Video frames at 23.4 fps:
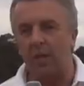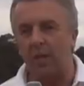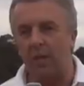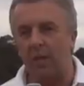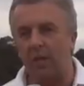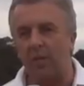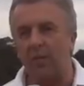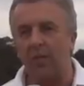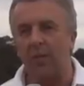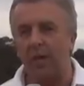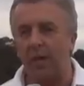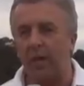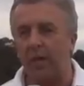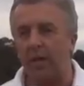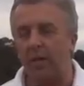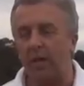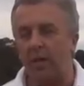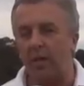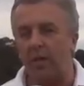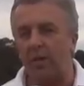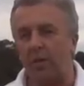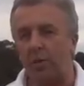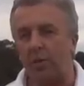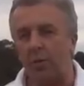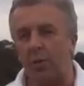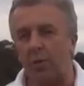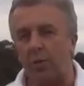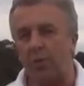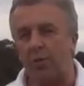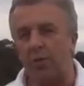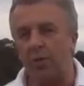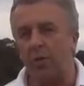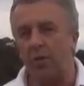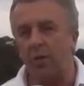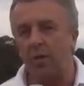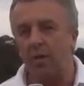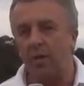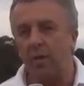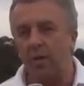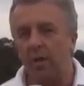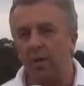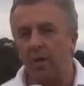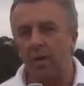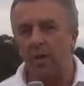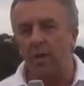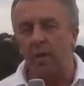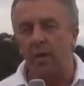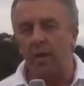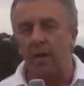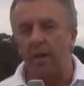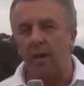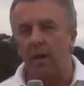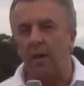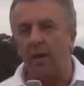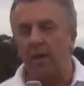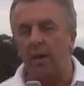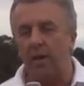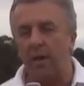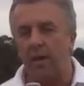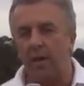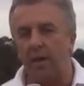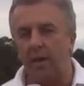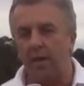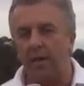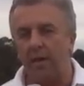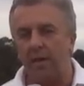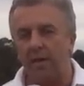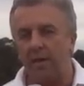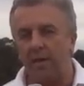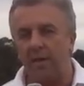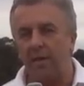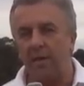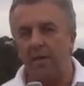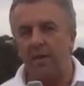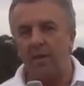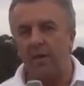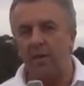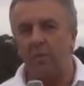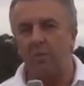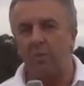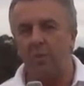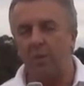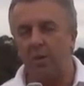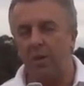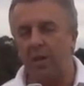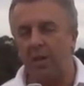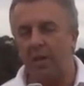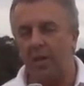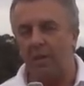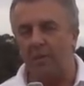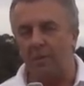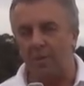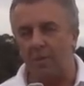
It's fairly early in the course, and they'll need to be on their game.